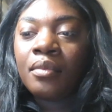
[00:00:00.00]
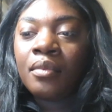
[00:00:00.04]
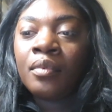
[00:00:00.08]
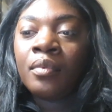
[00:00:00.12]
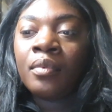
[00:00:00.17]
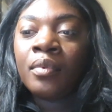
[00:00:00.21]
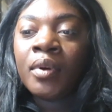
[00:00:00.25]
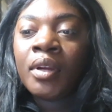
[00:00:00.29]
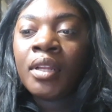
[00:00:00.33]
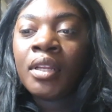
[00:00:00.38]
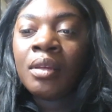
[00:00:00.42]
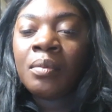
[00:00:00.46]

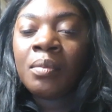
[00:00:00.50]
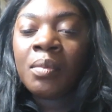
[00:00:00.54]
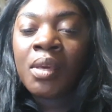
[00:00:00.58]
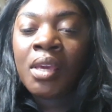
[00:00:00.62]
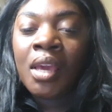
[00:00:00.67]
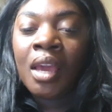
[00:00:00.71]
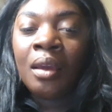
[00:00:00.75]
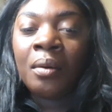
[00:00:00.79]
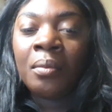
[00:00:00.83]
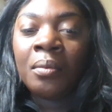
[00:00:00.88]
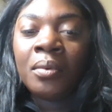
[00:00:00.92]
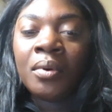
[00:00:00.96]
really
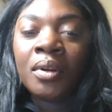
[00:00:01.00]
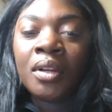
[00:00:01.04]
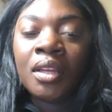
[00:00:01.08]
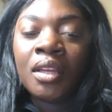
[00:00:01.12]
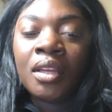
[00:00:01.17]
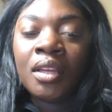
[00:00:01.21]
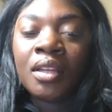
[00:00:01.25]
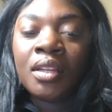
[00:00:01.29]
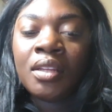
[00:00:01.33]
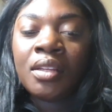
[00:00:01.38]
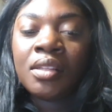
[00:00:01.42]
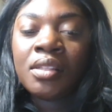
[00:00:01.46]
be able
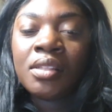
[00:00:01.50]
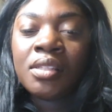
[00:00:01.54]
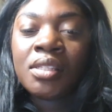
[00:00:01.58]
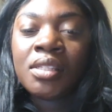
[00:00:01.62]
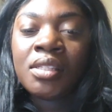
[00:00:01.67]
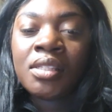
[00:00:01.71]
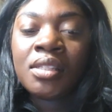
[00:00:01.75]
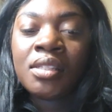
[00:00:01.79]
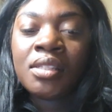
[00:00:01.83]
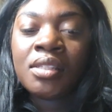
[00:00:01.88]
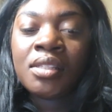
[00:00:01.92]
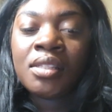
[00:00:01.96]
to
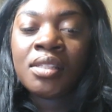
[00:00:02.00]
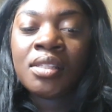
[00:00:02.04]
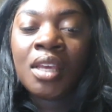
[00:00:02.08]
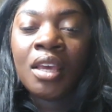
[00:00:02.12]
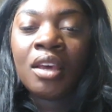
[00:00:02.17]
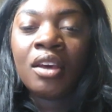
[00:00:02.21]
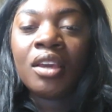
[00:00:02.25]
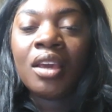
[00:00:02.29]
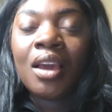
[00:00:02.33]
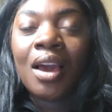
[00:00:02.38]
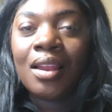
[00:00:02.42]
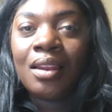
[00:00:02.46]

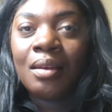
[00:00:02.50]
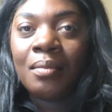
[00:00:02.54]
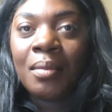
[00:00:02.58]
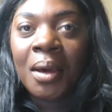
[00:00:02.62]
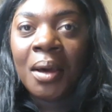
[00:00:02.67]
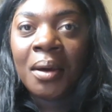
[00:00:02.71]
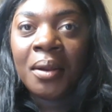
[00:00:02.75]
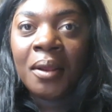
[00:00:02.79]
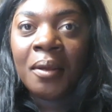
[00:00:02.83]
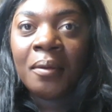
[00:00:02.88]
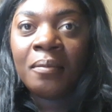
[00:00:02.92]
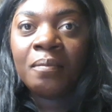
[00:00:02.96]
tell y'all
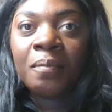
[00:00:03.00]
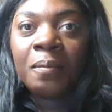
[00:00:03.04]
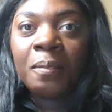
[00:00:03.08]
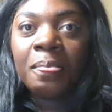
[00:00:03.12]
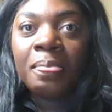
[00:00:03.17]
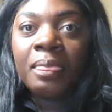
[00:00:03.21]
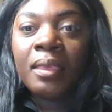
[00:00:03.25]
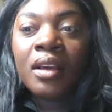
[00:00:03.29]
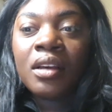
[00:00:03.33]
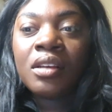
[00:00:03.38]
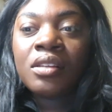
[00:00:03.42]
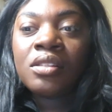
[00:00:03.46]
about it.
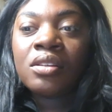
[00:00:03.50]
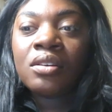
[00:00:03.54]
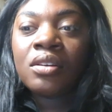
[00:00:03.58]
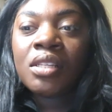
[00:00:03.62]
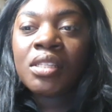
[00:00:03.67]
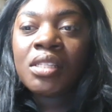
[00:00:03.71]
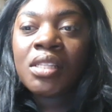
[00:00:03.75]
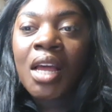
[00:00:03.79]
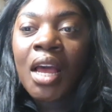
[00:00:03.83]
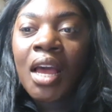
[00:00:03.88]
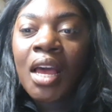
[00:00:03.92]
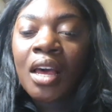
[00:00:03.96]
So
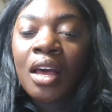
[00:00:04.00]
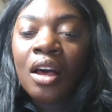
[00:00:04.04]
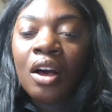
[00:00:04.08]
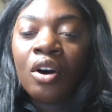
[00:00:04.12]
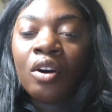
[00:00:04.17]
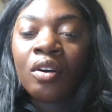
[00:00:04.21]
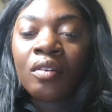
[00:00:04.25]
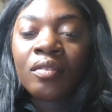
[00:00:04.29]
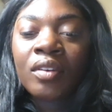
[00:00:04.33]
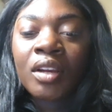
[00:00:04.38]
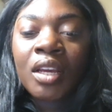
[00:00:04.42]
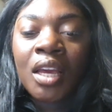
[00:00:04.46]
it's not
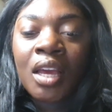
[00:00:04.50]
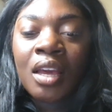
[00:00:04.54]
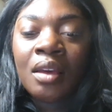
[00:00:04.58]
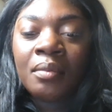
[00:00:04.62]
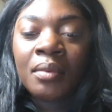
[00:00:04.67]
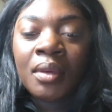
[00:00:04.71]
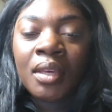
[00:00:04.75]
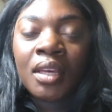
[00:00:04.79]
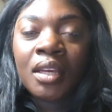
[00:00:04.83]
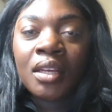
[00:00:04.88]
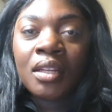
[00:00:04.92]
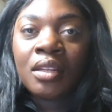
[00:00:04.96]

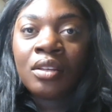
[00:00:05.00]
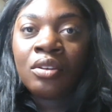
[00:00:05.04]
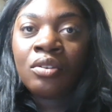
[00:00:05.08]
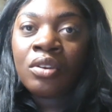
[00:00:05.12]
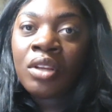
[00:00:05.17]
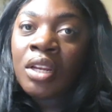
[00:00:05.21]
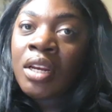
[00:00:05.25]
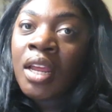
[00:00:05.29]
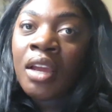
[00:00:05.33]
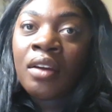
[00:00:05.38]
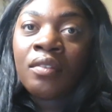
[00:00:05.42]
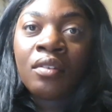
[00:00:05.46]
overcoming. You
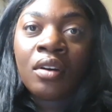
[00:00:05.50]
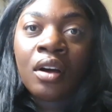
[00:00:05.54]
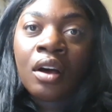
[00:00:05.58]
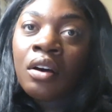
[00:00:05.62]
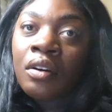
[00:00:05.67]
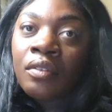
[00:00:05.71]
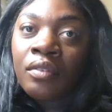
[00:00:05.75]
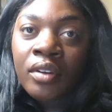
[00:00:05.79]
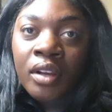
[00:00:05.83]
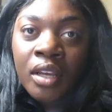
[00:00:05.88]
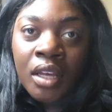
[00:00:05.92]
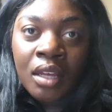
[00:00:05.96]
can never
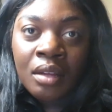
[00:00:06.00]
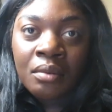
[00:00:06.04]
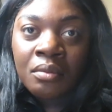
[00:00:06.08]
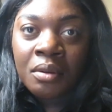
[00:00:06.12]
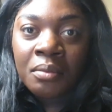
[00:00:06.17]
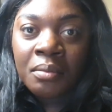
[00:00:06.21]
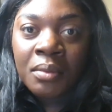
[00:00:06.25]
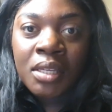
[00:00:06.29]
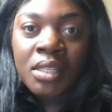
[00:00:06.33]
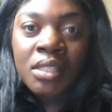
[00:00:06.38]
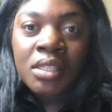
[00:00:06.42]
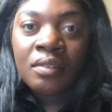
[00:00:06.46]
overcome
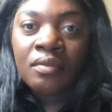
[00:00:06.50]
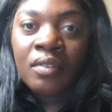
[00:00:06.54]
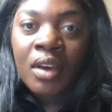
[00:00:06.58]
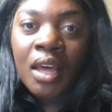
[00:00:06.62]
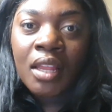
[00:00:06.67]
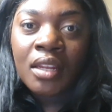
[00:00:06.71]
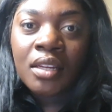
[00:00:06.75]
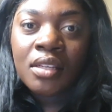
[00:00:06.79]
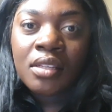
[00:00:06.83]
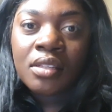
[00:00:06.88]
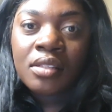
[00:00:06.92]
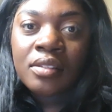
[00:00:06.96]
domestic
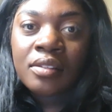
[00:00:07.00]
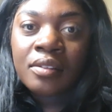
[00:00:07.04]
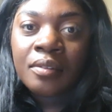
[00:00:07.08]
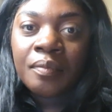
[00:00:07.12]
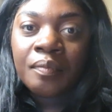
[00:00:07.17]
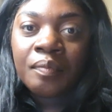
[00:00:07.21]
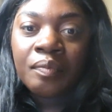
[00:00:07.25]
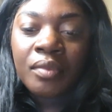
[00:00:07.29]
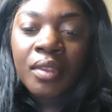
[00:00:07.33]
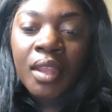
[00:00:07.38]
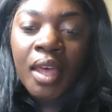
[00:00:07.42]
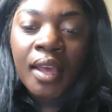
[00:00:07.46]
violence.
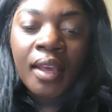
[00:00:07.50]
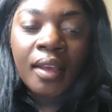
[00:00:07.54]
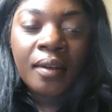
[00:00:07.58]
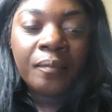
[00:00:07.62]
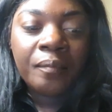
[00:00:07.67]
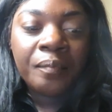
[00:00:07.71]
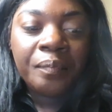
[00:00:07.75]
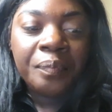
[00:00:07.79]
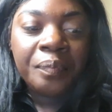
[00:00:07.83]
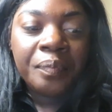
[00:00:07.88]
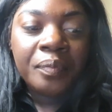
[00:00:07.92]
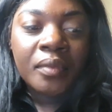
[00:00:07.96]

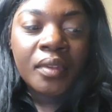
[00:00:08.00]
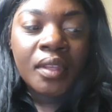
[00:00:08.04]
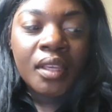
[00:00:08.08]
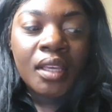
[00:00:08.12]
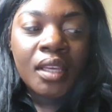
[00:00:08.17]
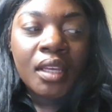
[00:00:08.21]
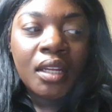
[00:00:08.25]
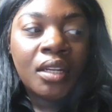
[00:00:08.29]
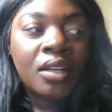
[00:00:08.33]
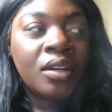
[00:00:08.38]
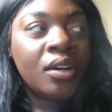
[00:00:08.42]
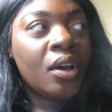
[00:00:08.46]
Like,
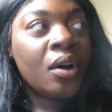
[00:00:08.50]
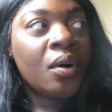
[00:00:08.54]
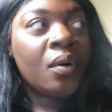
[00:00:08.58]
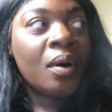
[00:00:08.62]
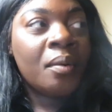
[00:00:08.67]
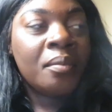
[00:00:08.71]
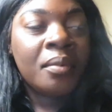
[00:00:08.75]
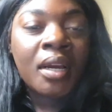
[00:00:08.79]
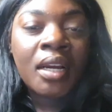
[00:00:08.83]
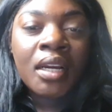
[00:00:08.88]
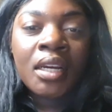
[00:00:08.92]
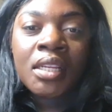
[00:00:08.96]
no,
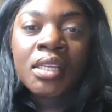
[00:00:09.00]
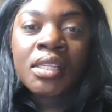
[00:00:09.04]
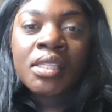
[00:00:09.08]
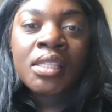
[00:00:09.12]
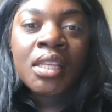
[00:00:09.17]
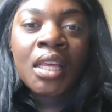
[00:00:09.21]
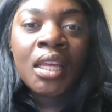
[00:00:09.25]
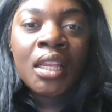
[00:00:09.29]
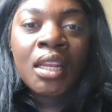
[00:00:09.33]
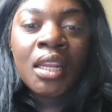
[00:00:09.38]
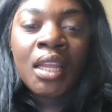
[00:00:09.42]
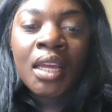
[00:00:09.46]
I'm not gonna
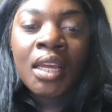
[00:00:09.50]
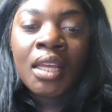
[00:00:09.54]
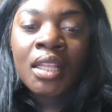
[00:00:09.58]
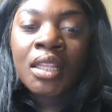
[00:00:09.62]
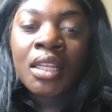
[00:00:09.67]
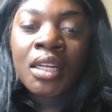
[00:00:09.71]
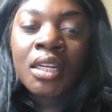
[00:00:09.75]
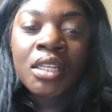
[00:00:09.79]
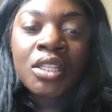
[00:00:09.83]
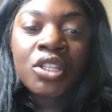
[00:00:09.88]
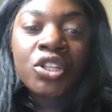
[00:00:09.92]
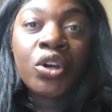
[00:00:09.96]
say like
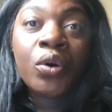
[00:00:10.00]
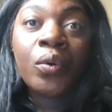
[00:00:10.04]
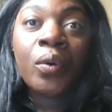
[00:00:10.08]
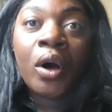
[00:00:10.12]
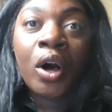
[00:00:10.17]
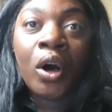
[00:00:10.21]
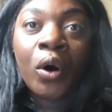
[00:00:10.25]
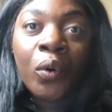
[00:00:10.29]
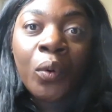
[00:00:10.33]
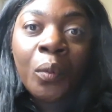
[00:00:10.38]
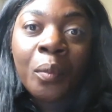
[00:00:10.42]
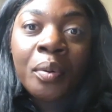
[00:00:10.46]
there's no
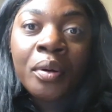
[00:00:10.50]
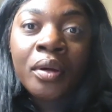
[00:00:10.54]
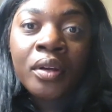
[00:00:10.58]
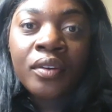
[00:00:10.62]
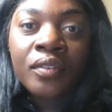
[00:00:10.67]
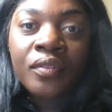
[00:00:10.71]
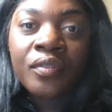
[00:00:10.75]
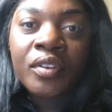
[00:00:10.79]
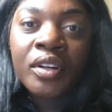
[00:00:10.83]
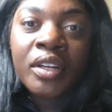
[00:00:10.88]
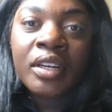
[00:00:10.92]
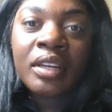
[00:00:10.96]
hope
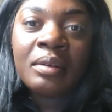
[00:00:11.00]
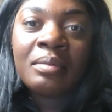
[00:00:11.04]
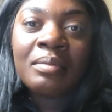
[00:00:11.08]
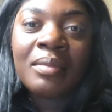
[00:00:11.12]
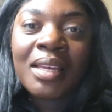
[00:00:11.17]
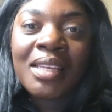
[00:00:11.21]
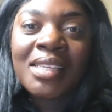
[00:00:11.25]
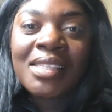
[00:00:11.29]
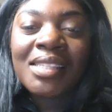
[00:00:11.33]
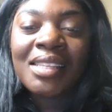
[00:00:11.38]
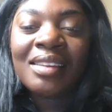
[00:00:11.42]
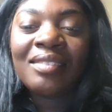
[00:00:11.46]
for
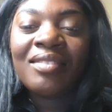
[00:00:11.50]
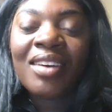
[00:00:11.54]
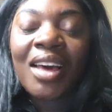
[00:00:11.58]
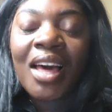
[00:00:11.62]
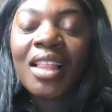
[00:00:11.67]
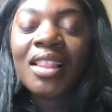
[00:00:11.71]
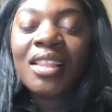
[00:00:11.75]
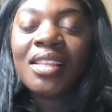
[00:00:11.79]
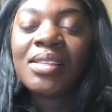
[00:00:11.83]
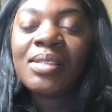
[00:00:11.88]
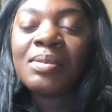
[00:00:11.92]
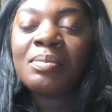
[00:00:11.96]
domestic
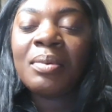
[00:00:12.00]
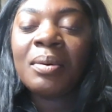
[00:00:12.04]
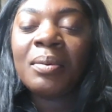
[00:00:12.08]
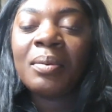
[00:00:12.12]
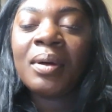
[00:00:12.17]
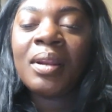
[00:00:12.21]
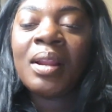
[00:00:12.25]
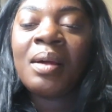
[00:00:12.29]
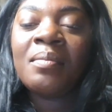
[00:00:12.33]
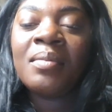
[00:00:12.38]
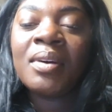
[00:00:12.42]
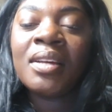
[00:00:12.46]
violence, but
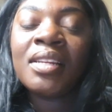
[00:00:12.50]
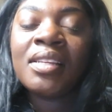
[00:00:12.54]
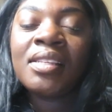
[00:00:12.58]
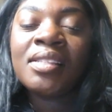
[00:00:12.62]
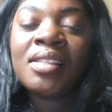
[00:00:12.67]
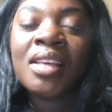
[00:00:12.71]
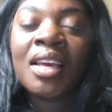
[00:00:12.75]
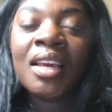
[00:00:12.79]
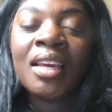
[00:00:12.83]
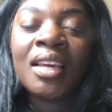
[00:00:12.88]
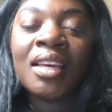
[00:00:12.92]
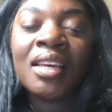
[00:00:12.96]
what I'm gonna
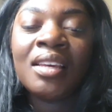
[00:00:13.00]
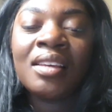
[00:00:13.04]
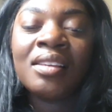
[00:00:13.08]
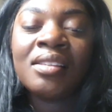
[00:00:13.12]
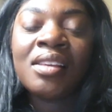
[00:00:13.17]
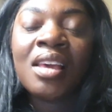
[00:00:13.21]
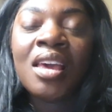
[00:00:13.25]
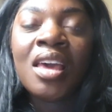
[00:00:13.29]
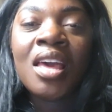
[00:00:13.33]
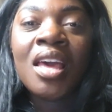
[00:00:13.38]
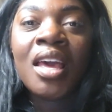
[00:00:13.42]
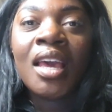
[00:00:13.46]
say
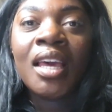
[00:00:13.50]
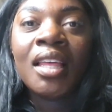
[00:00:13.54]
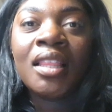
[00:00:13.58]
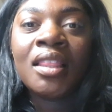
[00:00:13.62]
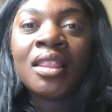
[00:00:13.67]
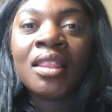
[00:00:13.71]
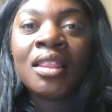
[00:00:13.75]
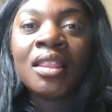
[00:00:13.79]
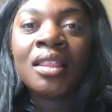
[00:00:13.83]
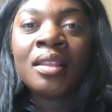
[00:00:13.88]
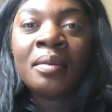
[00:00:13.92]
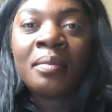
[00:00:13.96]
is
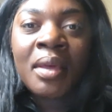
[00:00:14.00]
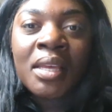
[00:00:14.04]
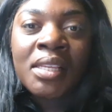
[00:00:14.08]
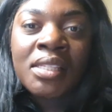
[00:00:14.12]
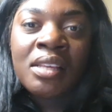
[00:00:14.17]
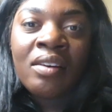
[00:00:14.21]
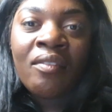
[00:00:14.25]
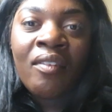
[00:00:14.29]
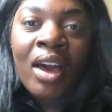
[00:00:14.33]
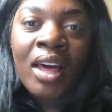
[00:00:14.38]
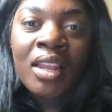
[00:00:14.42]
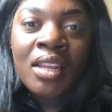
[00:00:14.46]

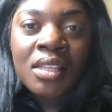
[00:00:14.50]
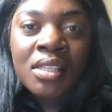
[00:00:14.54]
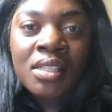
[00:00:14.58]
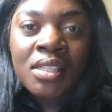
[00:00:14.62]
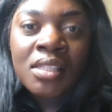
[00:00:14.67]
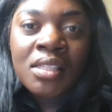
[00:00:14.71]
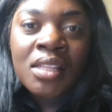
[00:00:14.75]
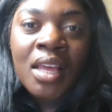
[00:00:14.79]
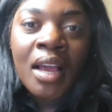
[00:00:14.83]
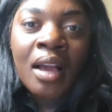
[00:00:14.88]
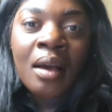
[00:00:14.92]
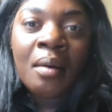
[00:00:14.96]
domestic violence
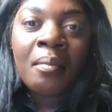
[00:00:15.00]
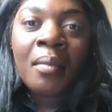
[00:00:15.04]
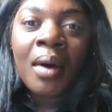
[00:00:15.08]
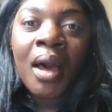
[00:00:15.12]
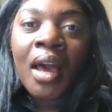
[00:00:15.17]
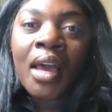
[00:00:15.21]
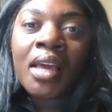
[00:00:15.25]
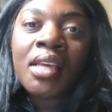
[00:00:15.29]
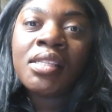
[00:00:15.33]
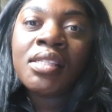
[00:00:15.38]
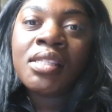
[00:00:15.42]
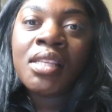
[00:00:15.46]
is like a
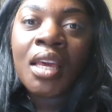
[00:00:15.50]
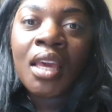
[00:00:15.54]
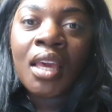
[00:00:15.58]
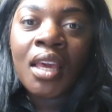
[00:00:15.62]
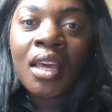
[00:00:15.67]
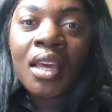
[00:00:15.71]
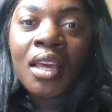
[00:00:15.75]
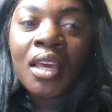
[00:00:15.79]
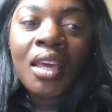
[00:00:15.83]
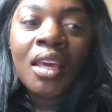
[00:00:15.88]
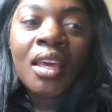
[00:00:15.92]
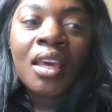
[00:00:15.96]
mindset.